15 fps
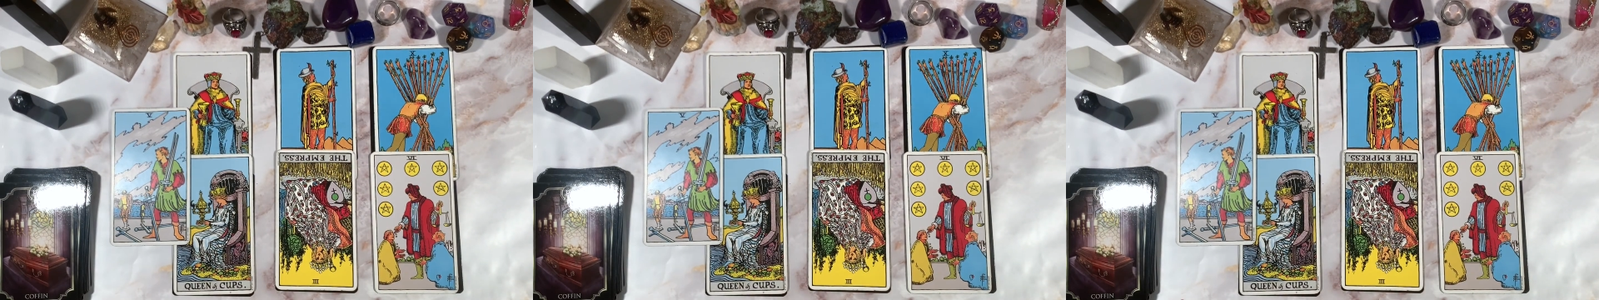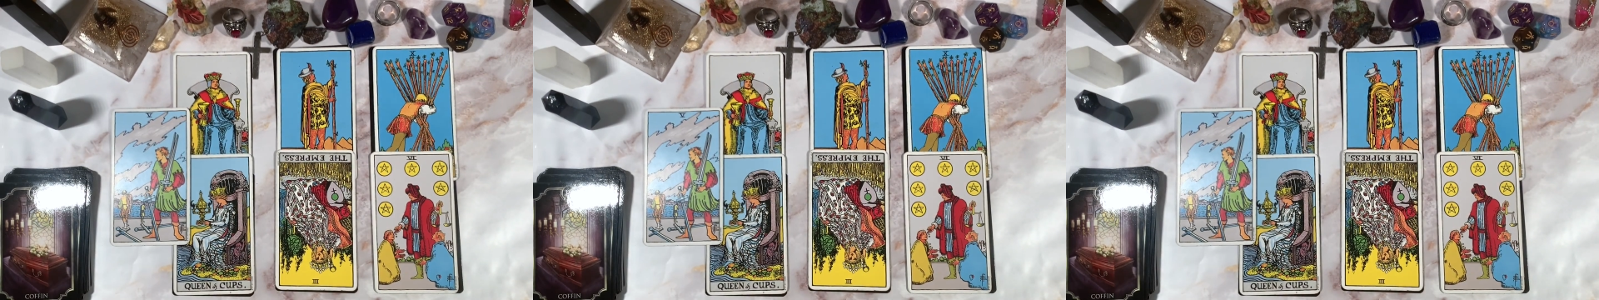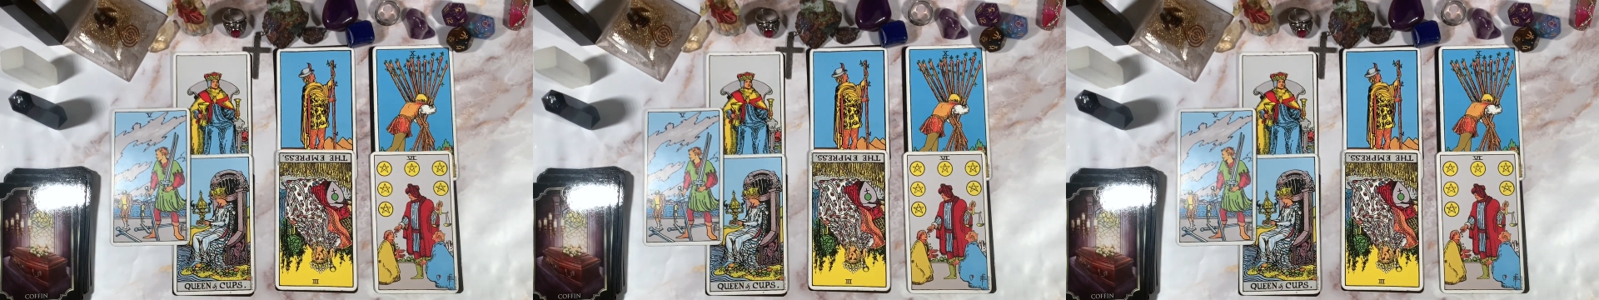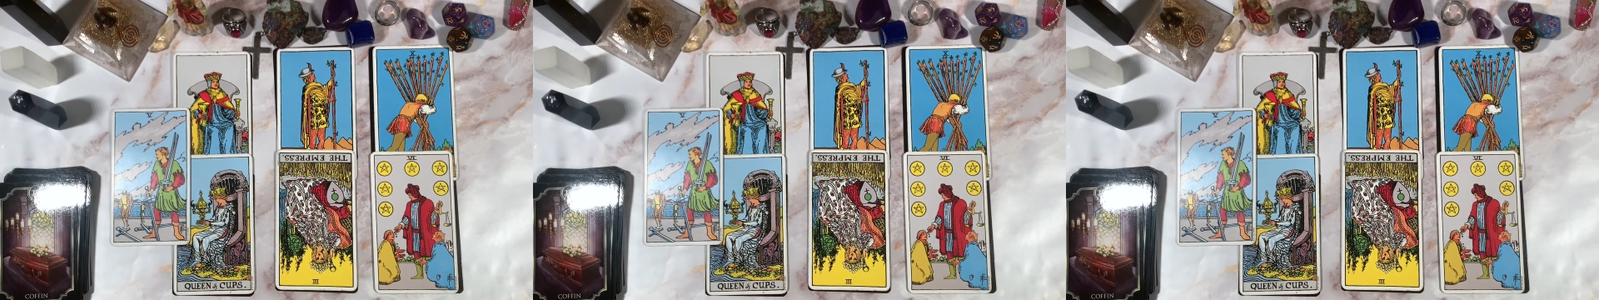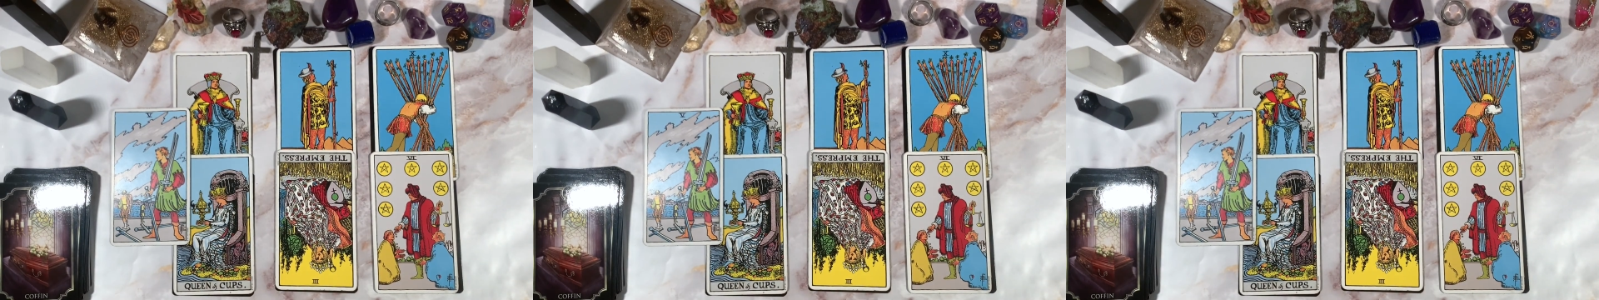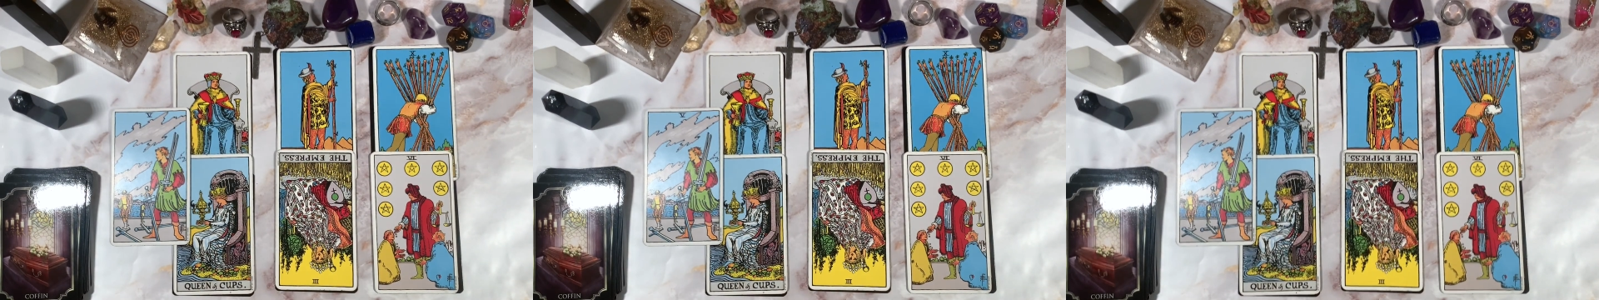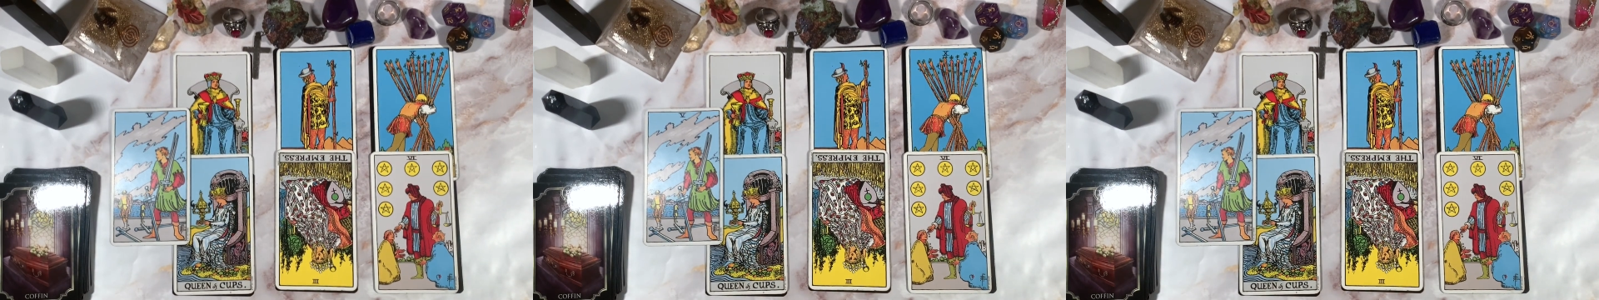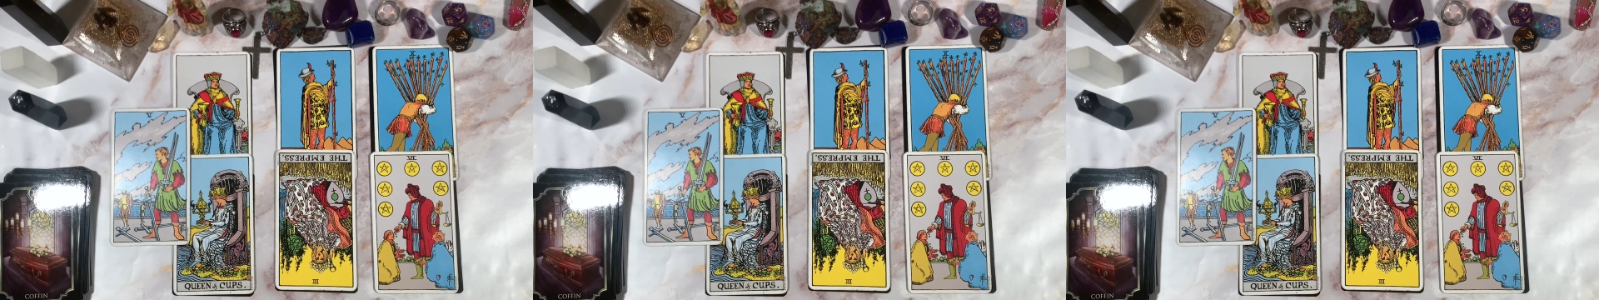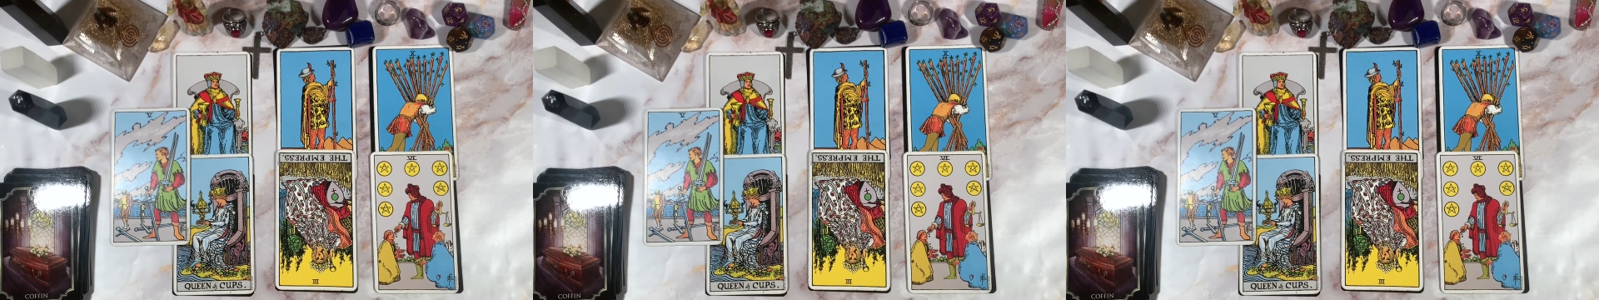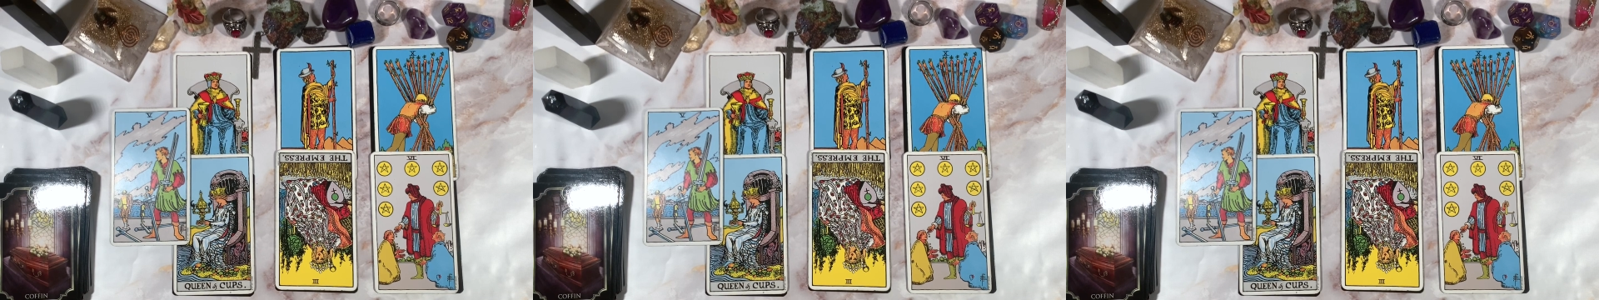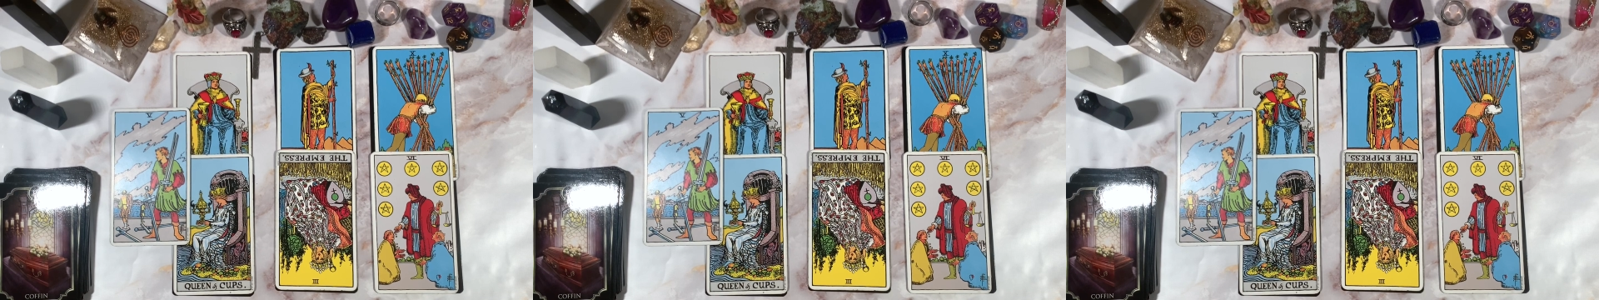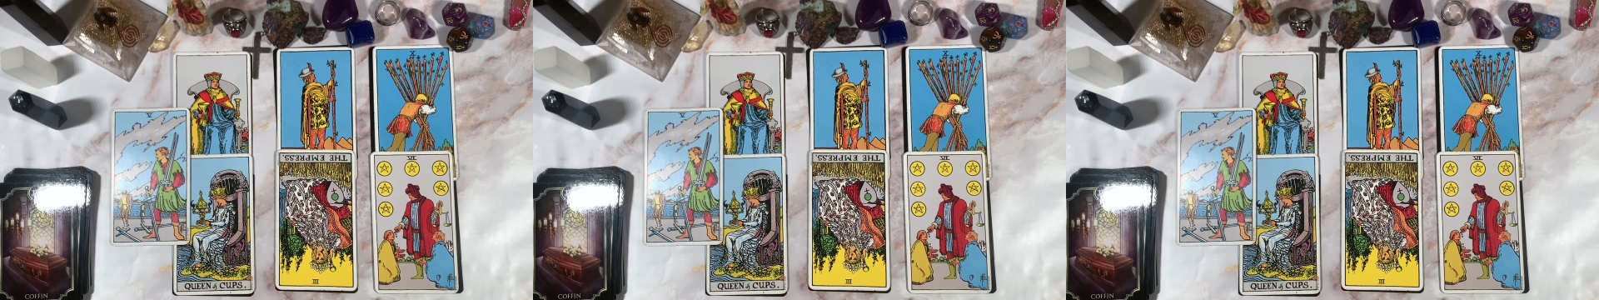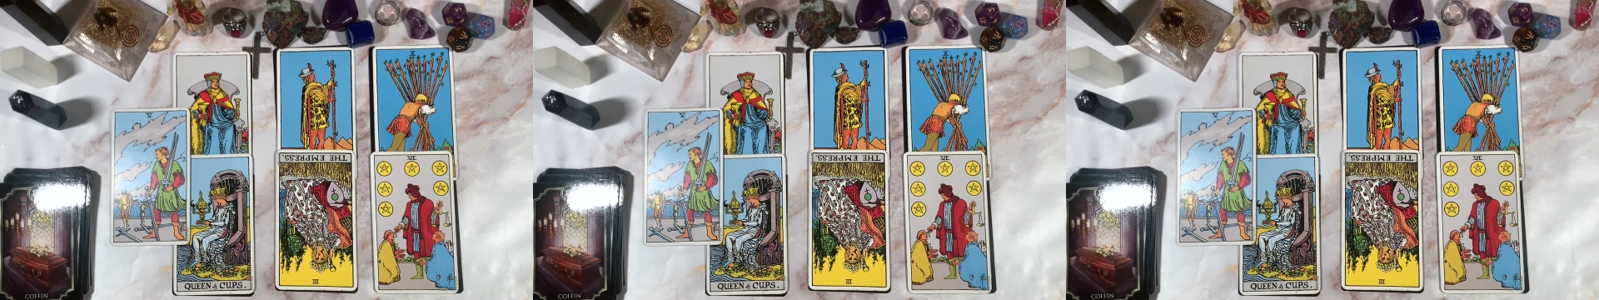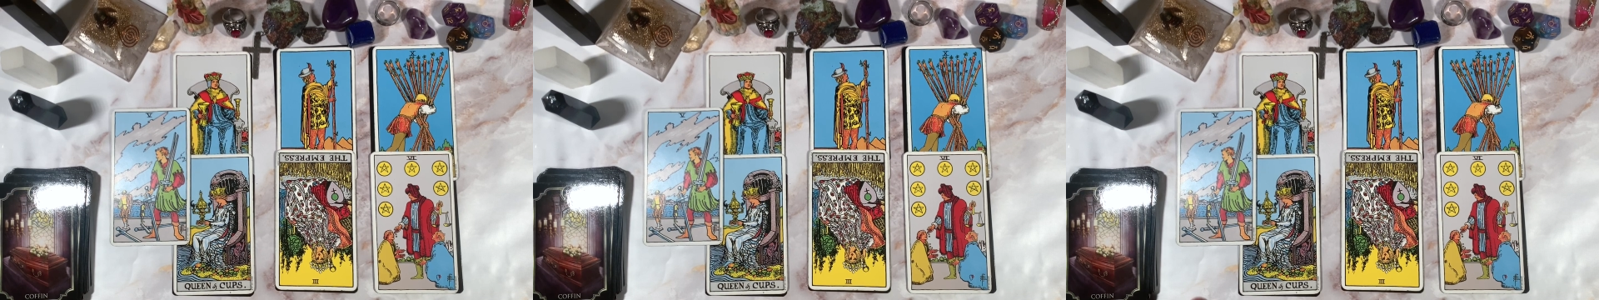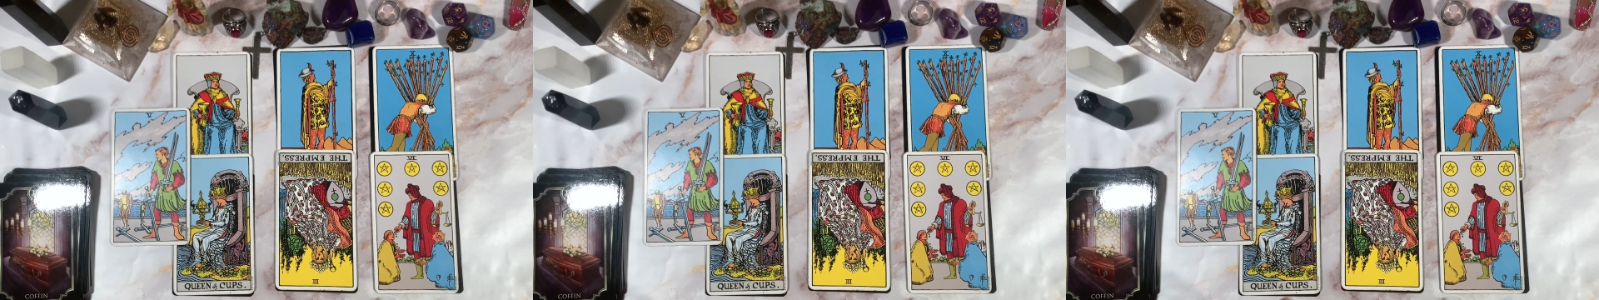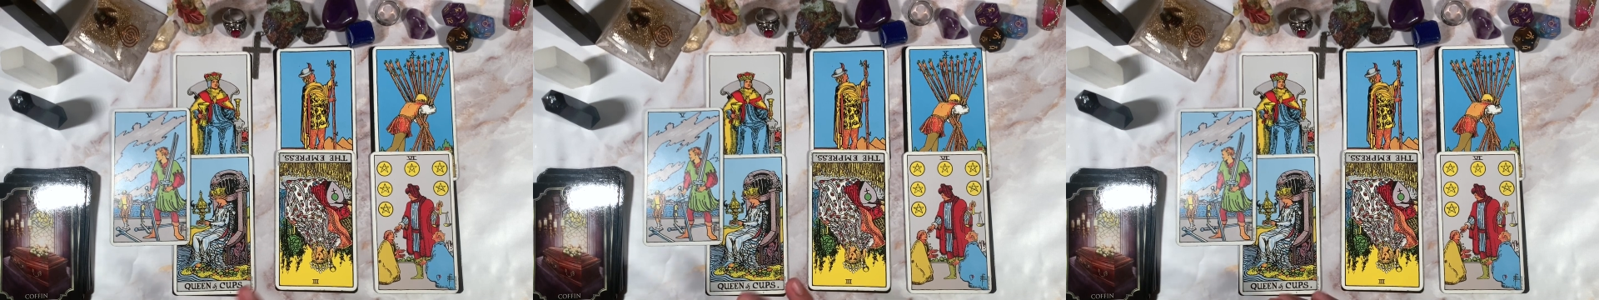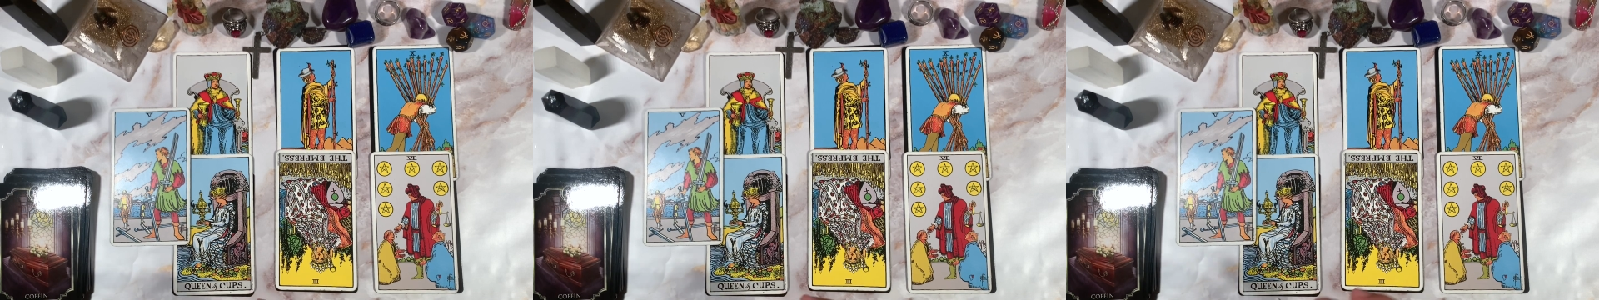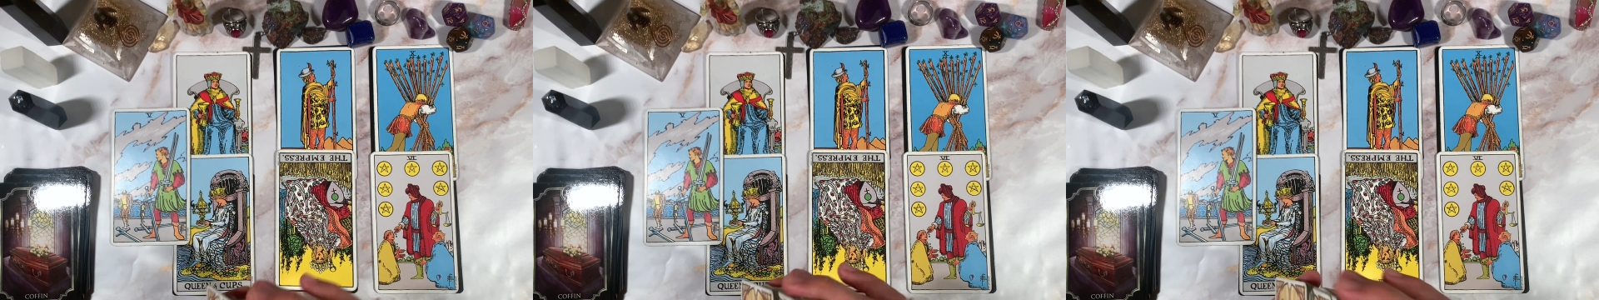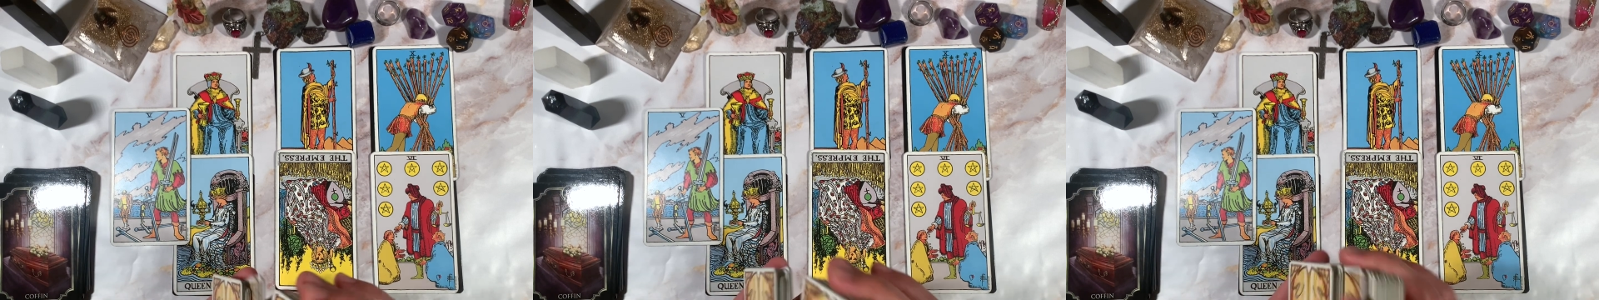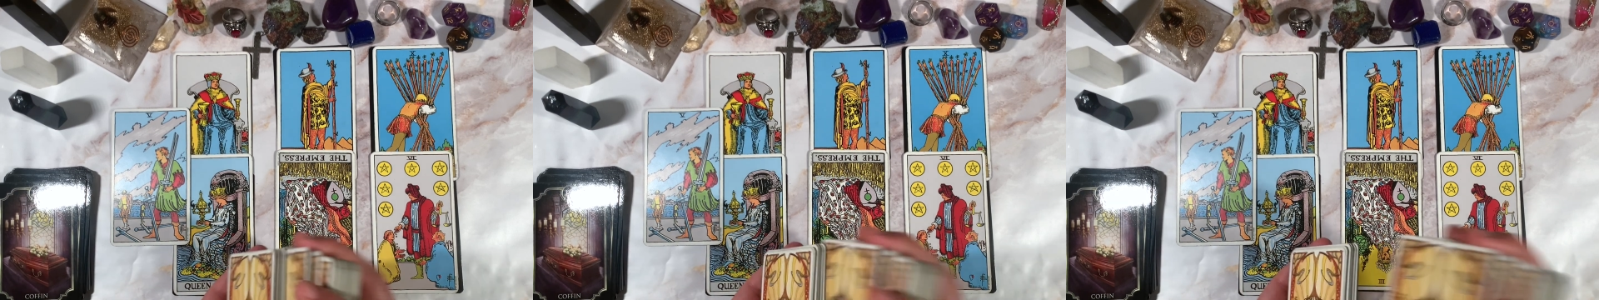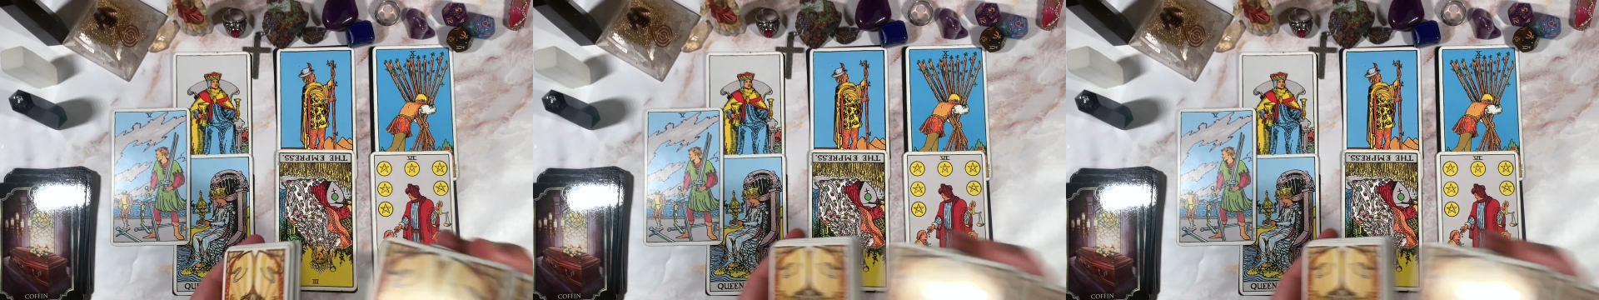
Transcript: Nobody's mouth can be seen.